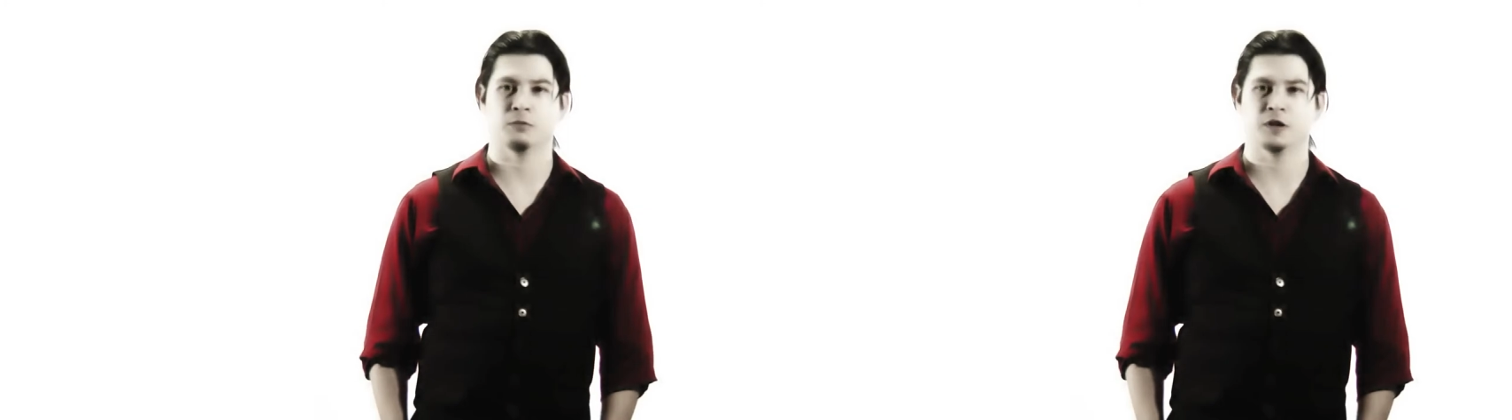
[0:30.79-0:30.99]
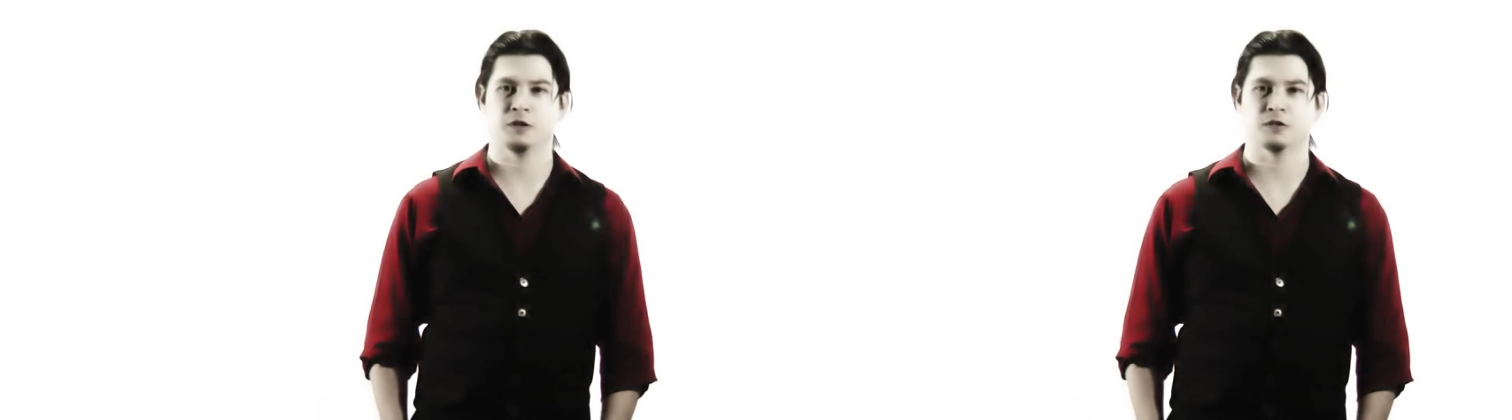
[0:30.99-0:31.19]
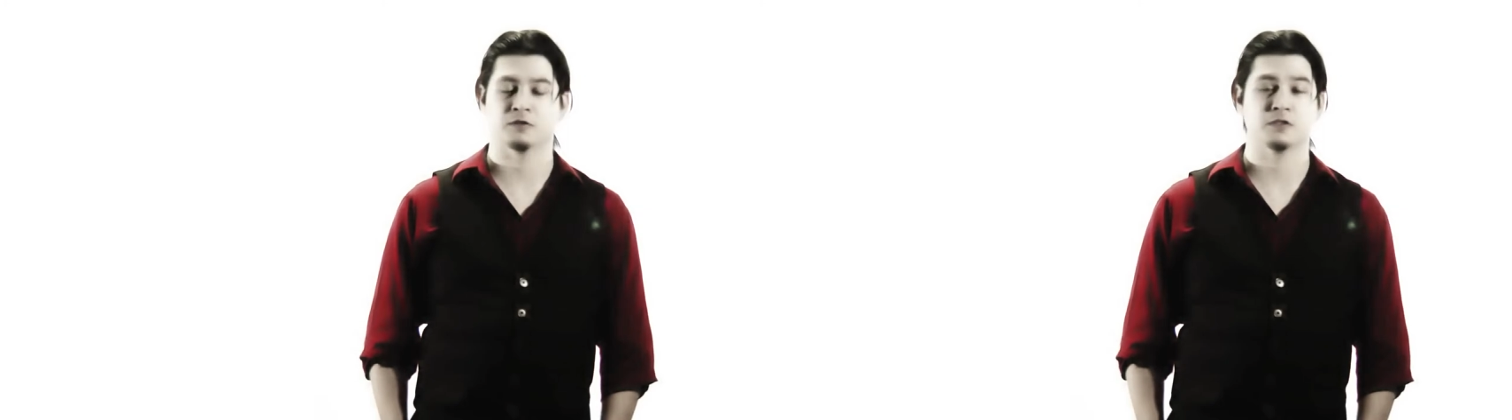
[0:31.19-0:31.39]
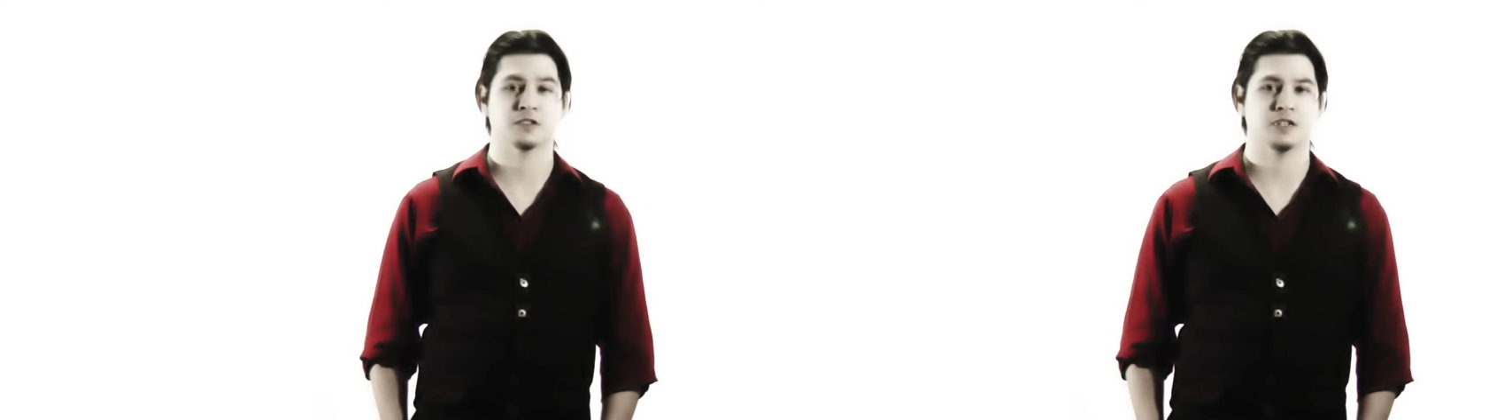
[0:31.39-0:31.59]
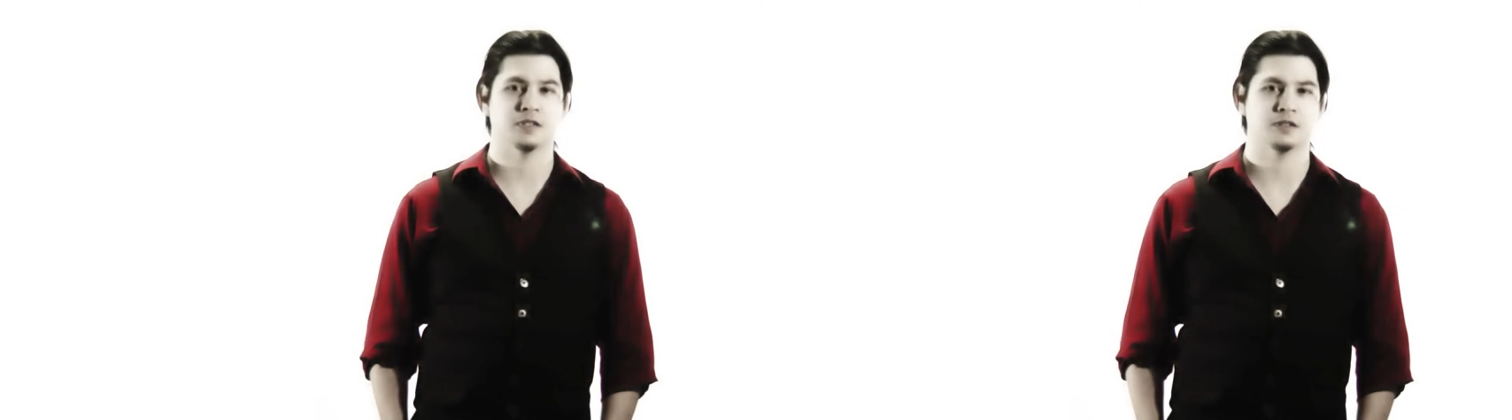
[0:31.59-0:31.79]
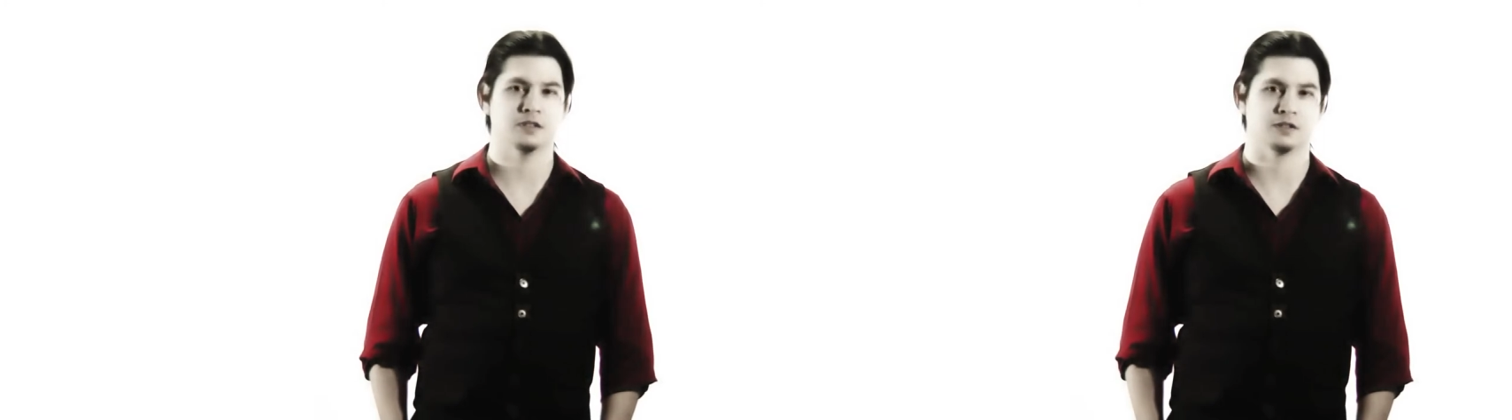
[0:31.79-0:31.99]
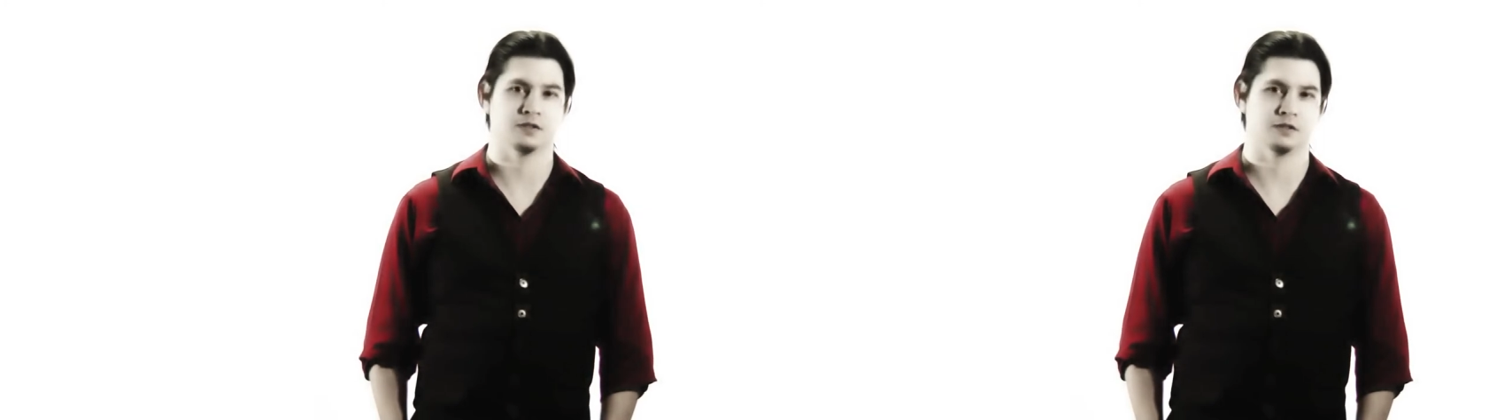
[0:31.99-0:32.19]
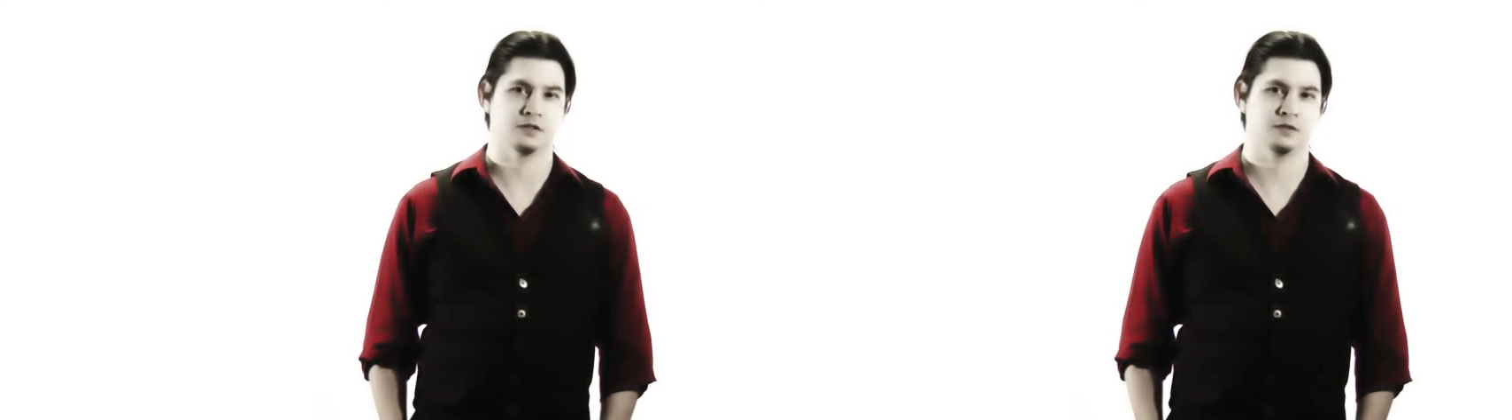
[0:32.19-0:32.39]
among you as first-class
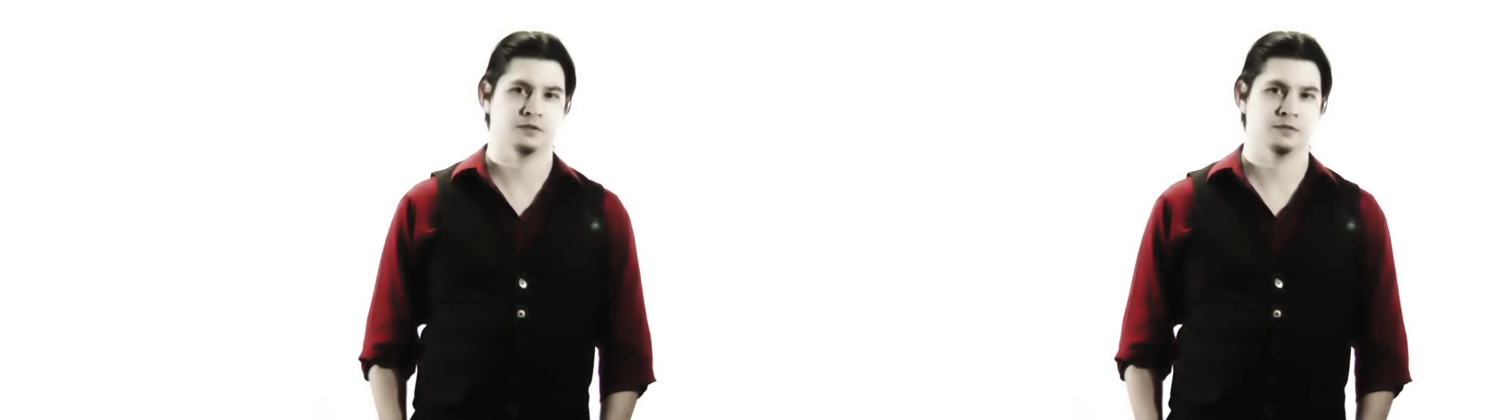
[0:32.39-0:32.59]
citizens.